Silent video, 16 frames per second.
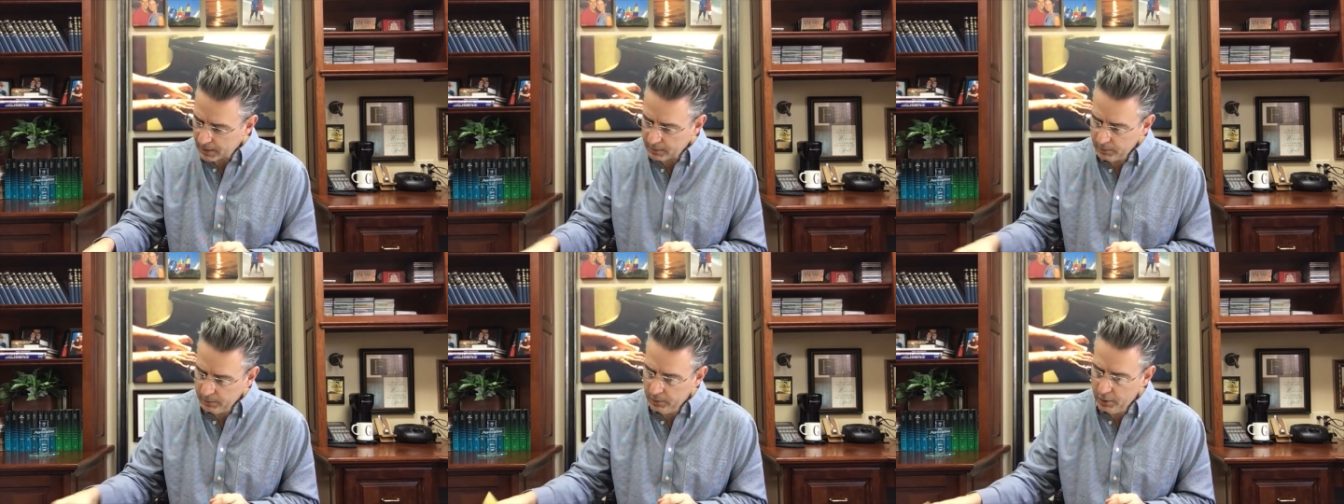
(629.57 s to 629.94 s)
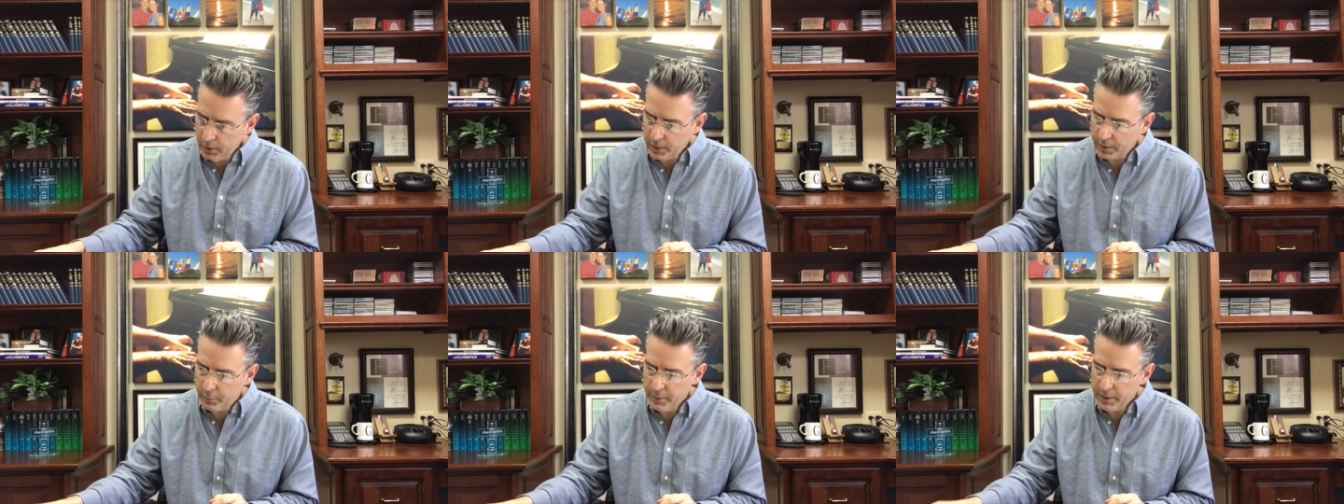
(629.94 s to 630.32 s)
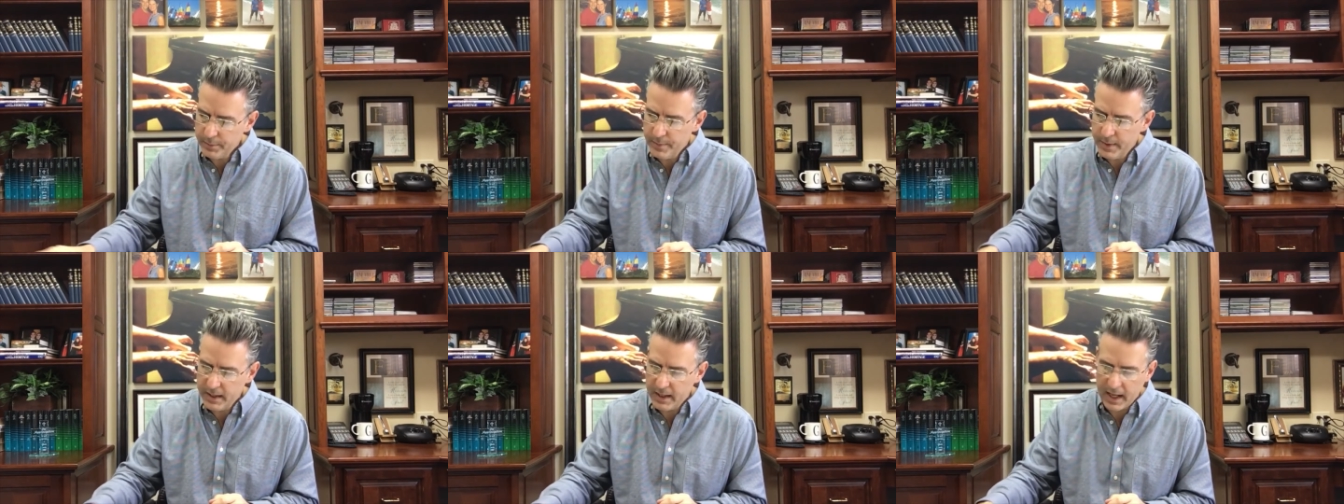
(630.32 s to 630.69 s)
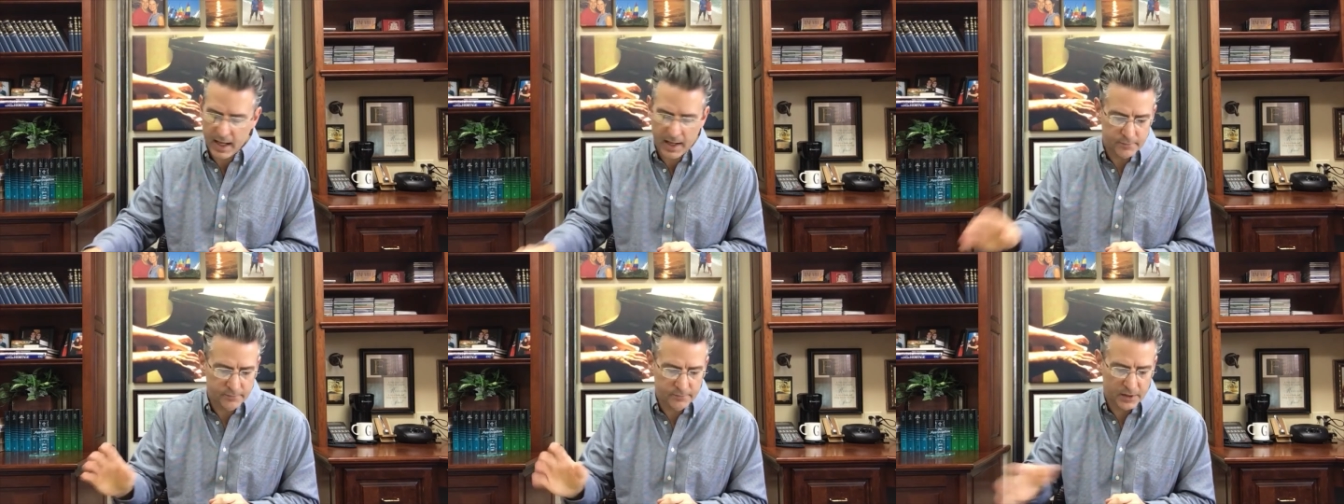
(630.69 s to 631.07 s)
look with me
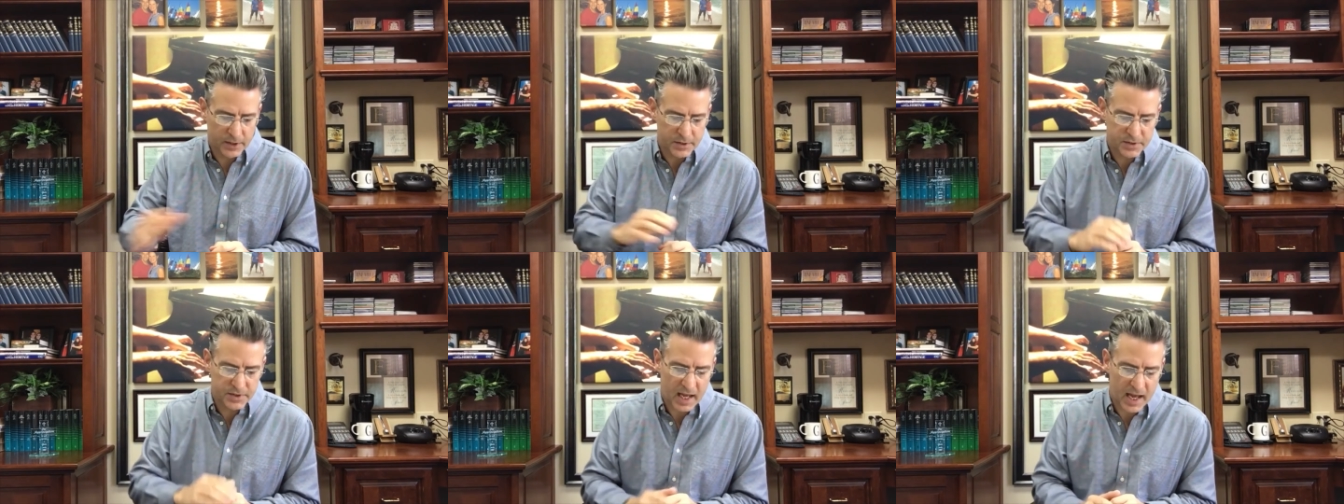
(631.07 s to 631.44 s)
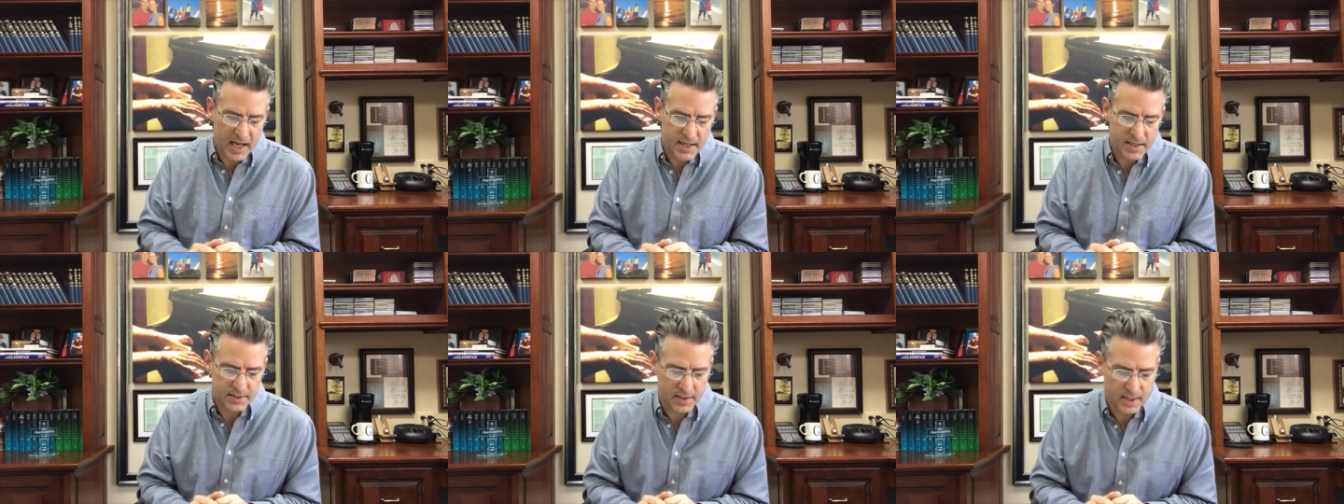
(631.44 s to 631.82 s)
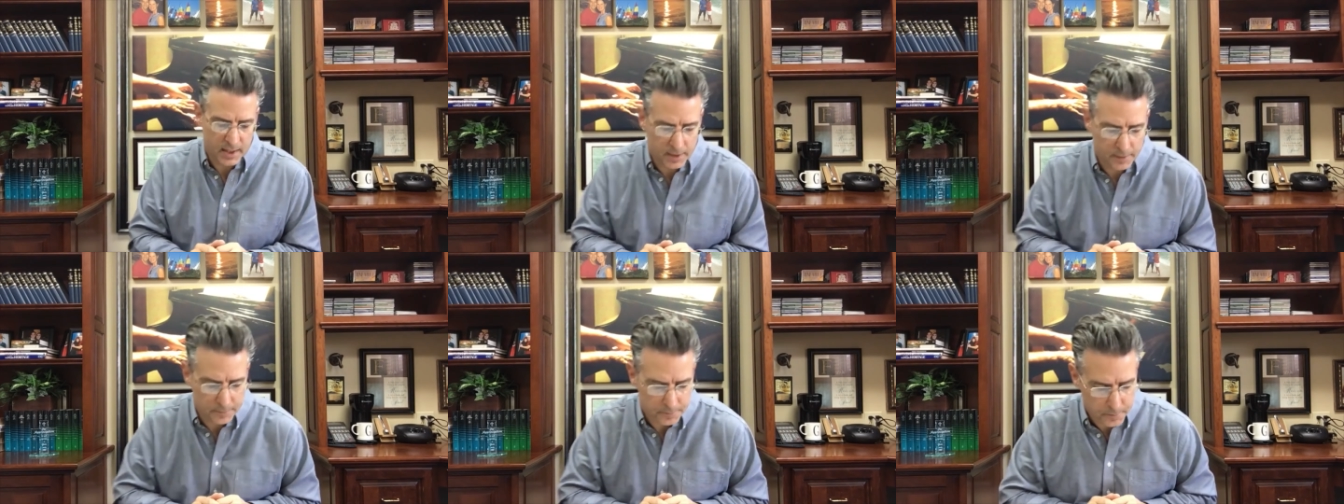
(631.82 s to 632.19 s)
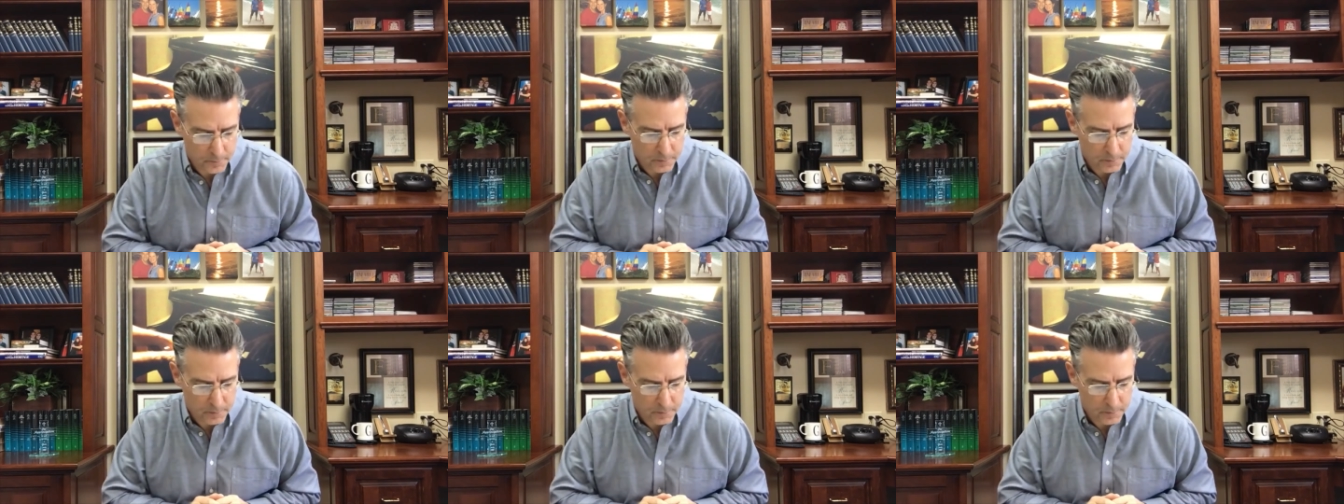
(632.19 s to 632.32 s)
at verse 18,